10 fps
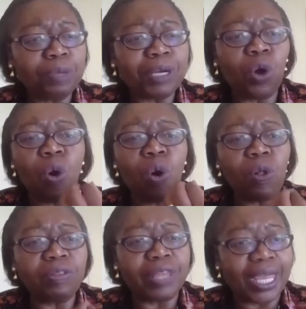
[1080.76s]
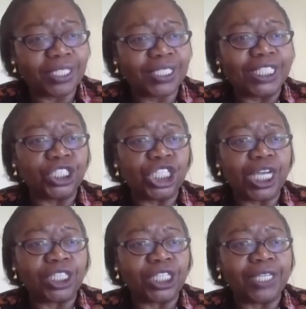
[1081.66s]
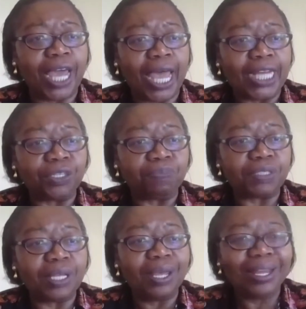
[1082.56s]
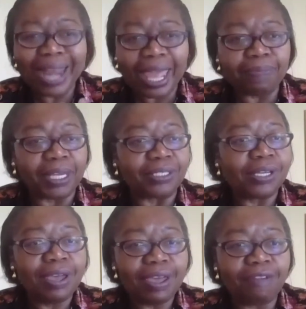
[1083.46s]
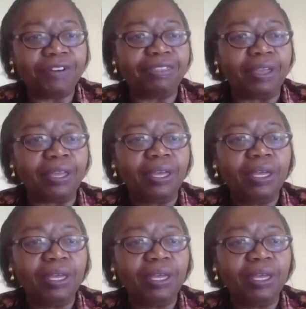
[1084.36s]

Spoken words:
women, all the SDG agenda items, climate, everything.